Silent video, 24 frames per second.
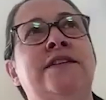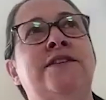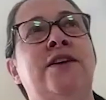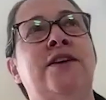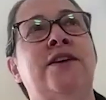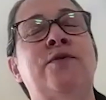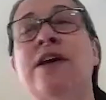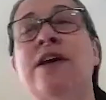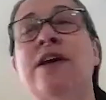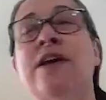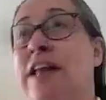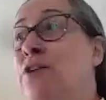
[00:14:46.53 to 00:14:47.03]

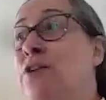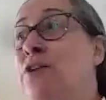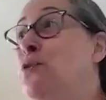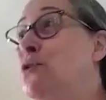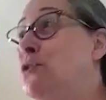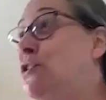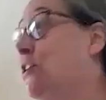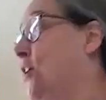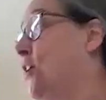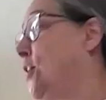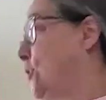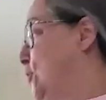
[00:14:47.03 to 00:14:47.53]
So
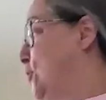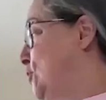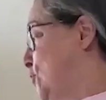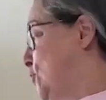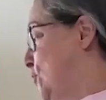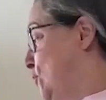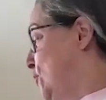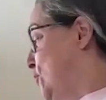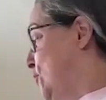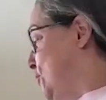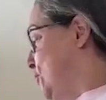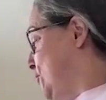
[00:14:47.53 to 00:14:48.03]
Anushka,
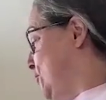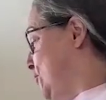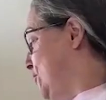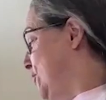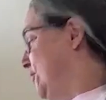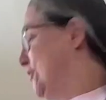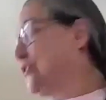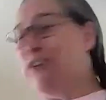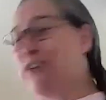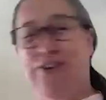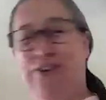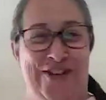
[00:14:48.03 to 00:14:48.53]
shush.
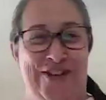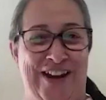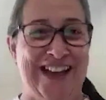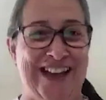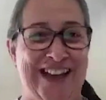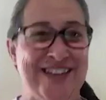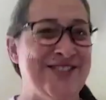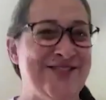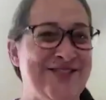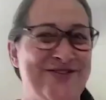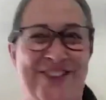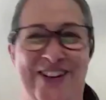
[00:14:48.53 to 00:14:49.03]
Sorry, I
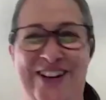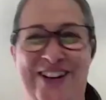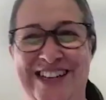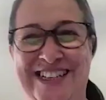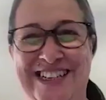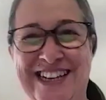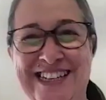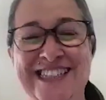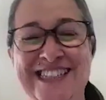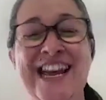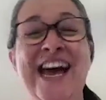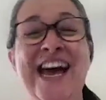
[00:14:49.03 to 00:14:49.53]
do
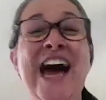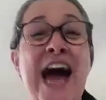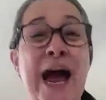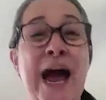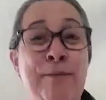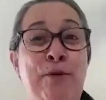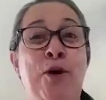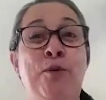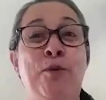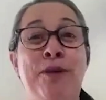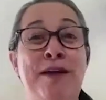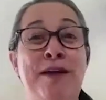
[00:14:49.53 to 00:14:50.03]
apologise. I'm not...